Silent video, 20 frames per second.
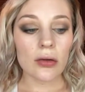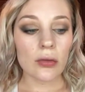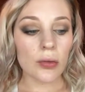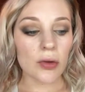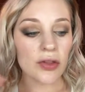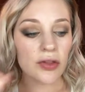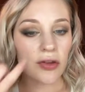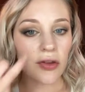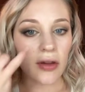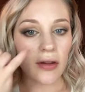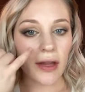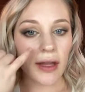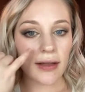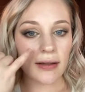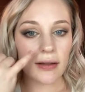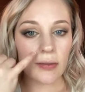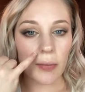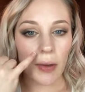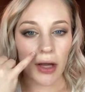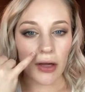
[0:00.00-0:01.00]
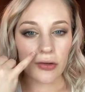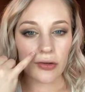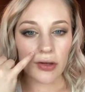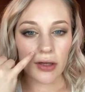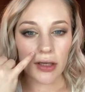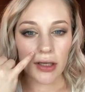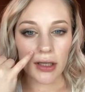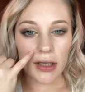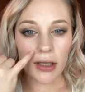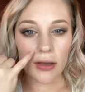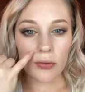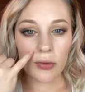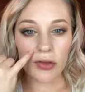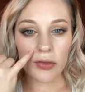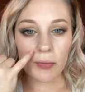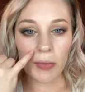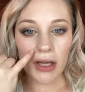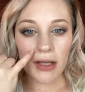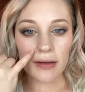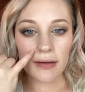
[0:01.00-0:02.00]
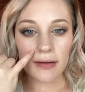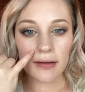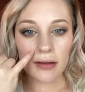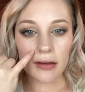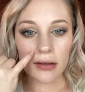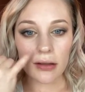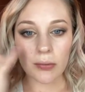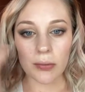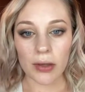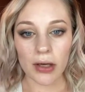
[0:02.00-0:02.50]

with like spot treating it with my concealer,